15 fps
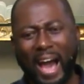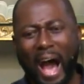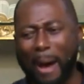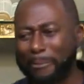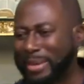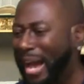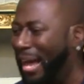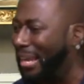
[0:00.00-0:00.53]

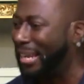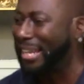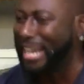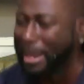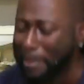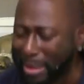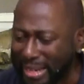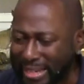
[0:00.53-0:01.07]
I'm not
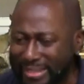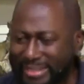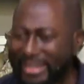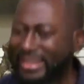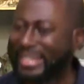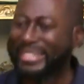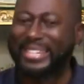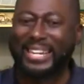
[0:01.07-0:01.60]
limited to
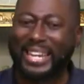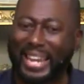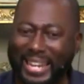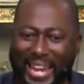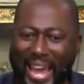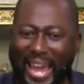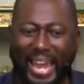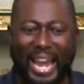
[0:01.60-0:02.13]
the
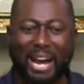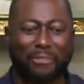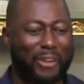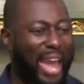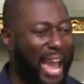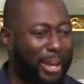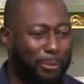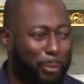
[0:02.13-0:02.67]
DNA of
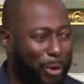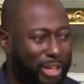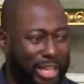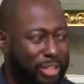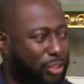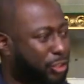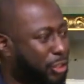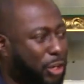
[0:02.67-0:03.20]
Edward
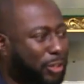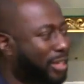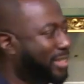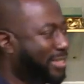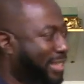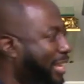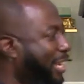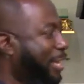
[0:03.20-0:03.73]
and Shirley
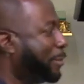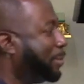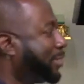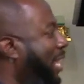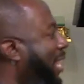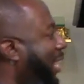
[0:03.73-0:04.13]
Tibbs